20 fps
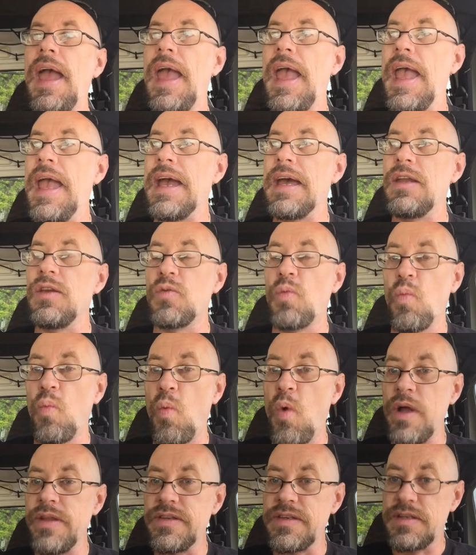And
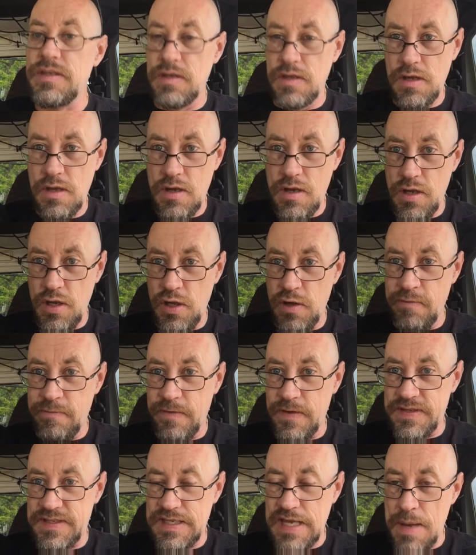once you've
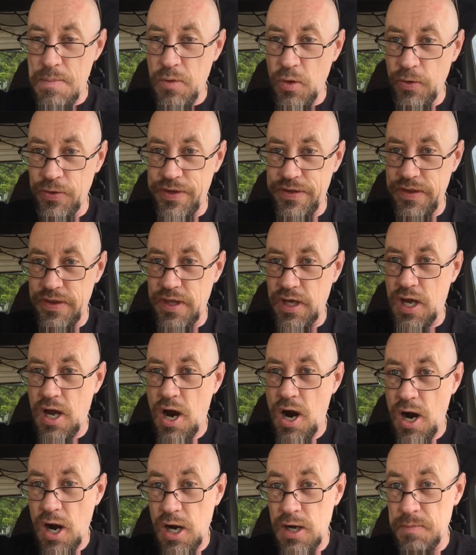assembled the
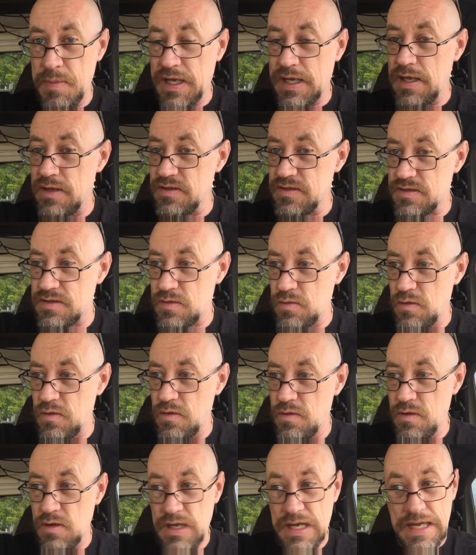card, because
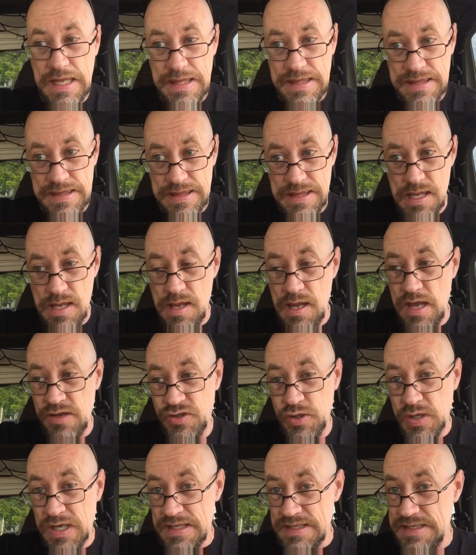
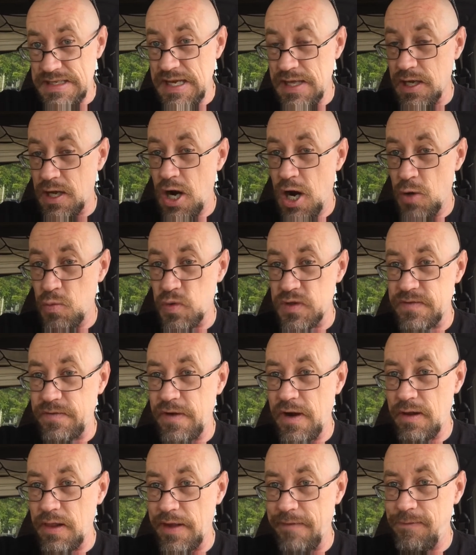as you can see, the card was
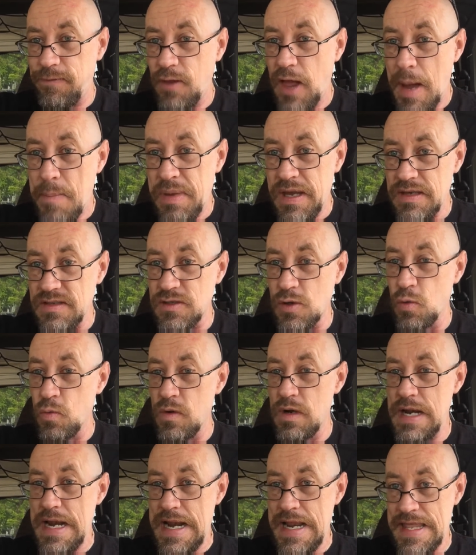fairly floppy, so
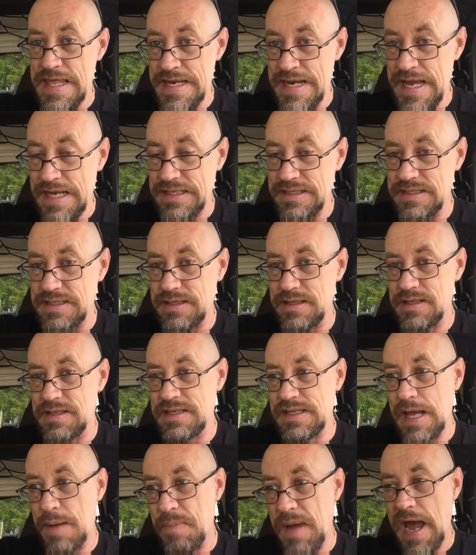the next
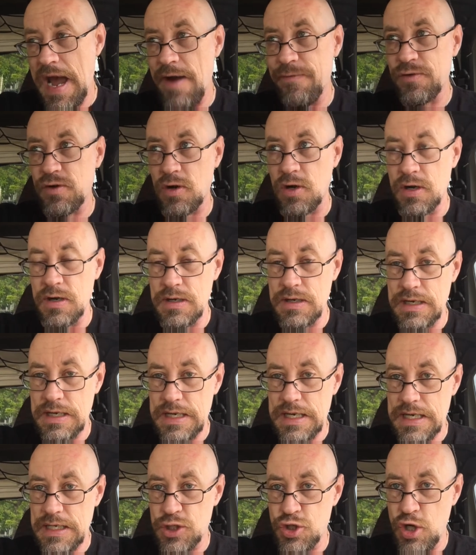step after
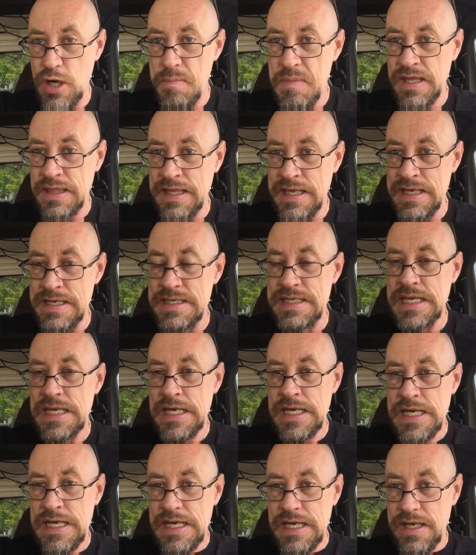trimming these
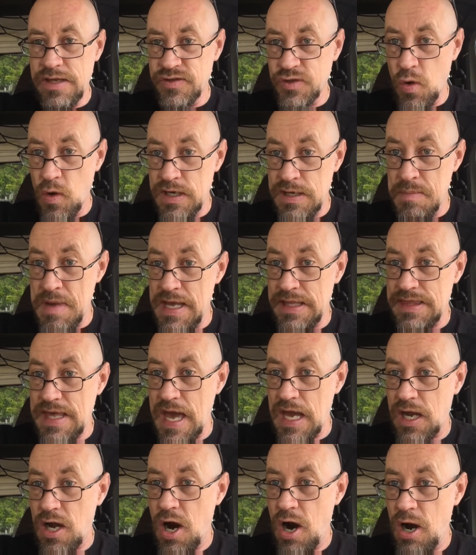is going to make
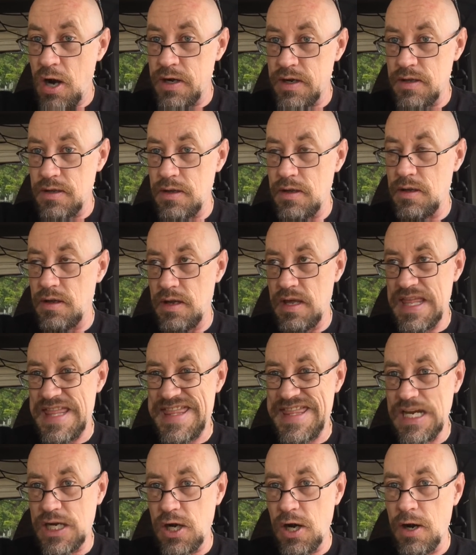that card
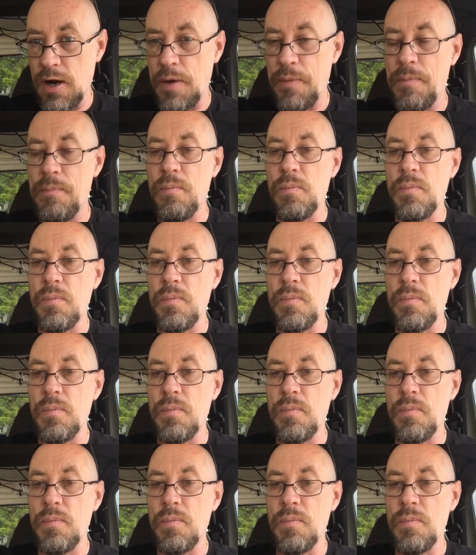thicker,